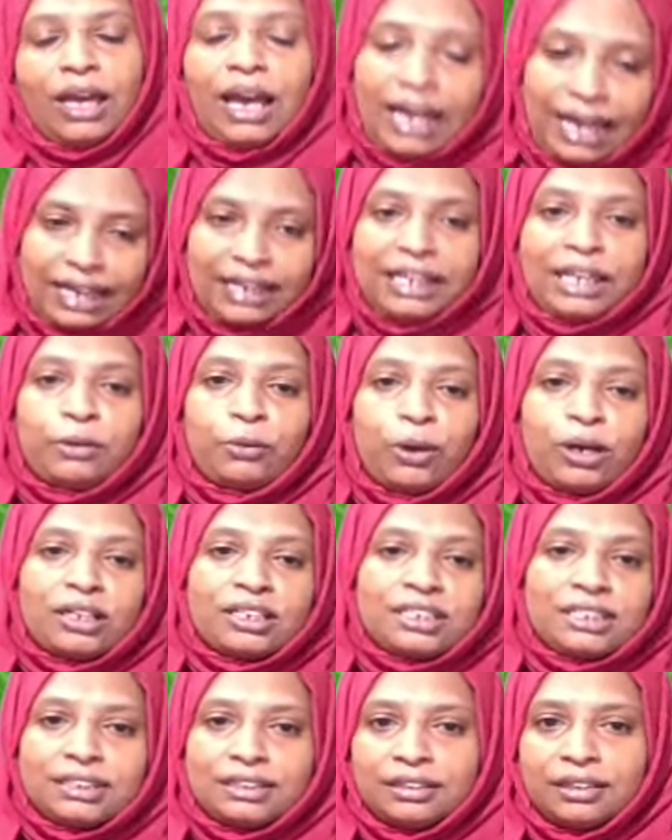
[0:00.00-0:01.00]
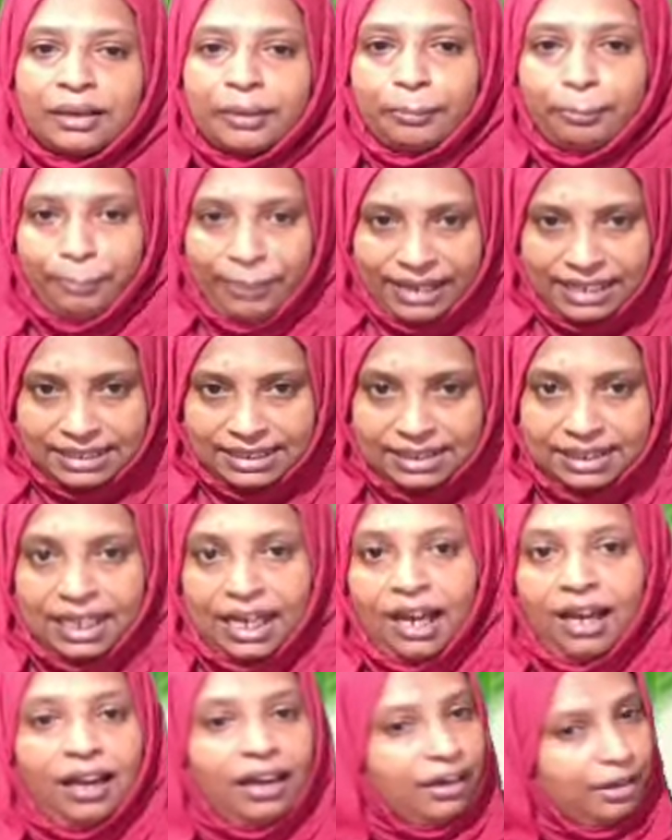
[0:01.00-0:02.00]
And he was
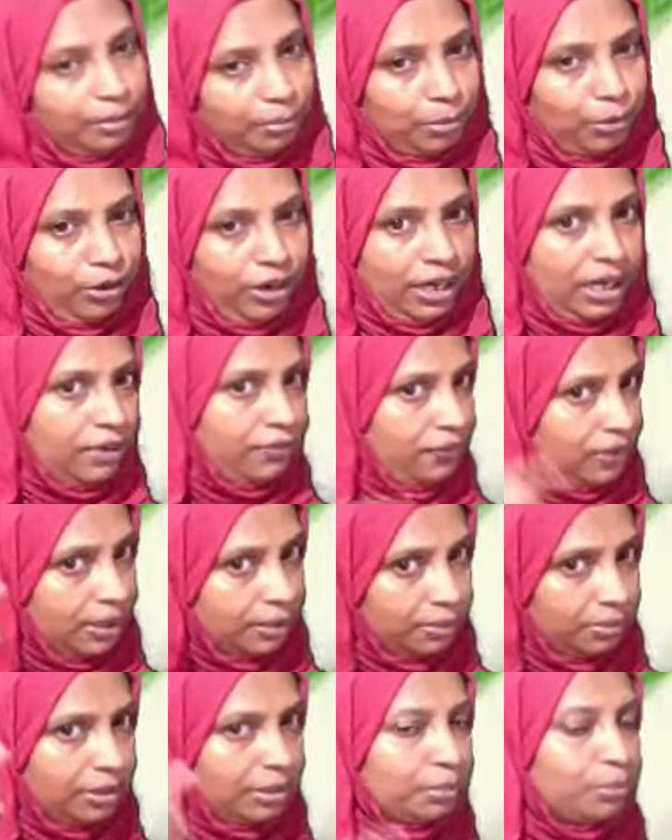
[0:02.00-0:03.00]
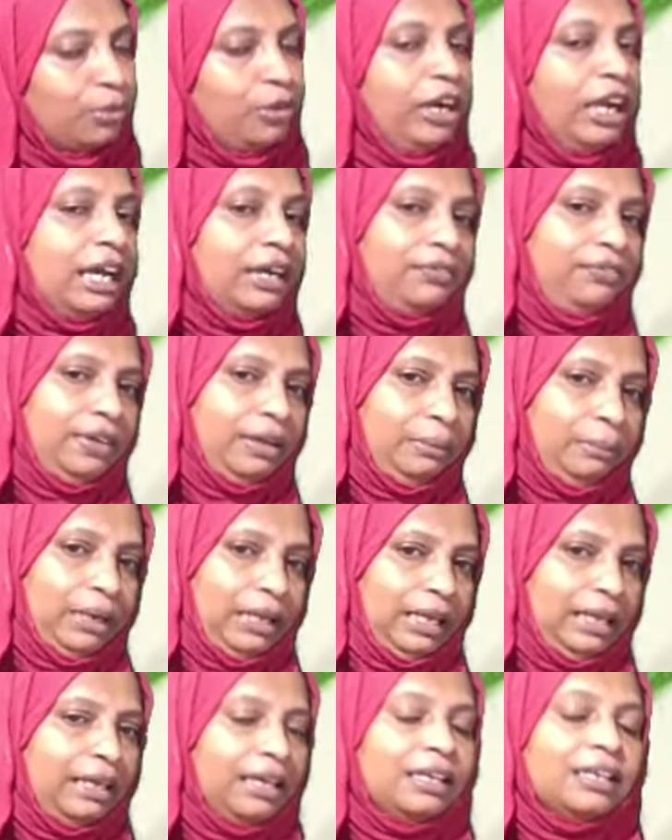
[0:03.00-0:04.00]
Birsa Munda from Munda
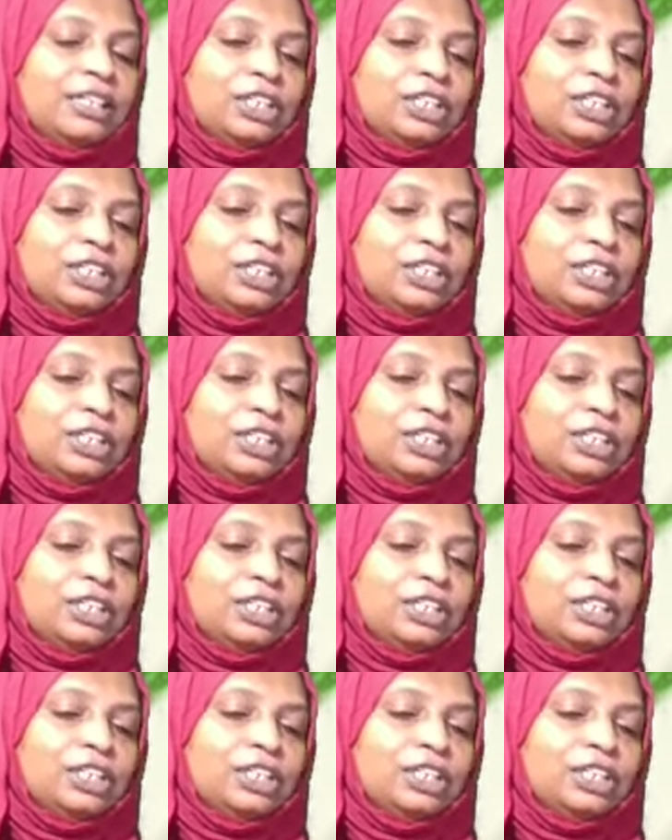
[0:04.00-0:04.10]
family.